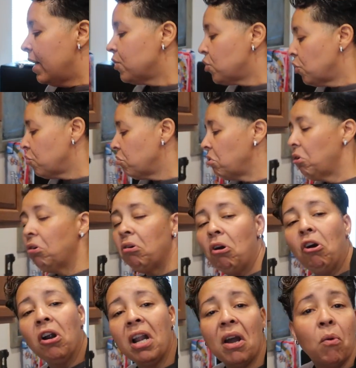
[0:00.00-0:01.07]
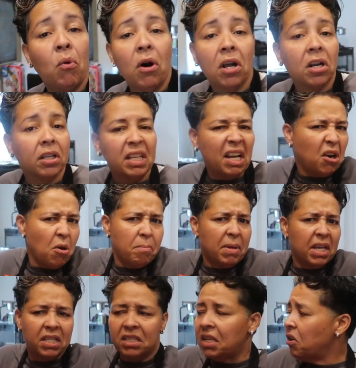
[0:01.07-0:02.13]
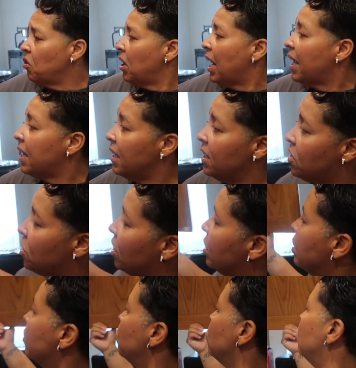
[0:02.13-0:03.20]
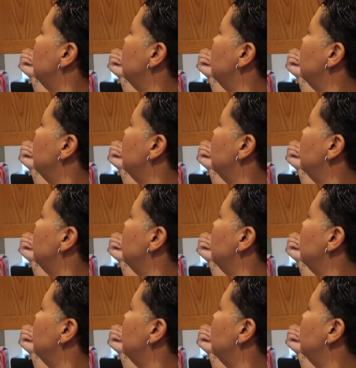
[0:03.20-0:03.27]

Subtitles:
And so, you know, oil and water, they don't mix. They don't like each other, you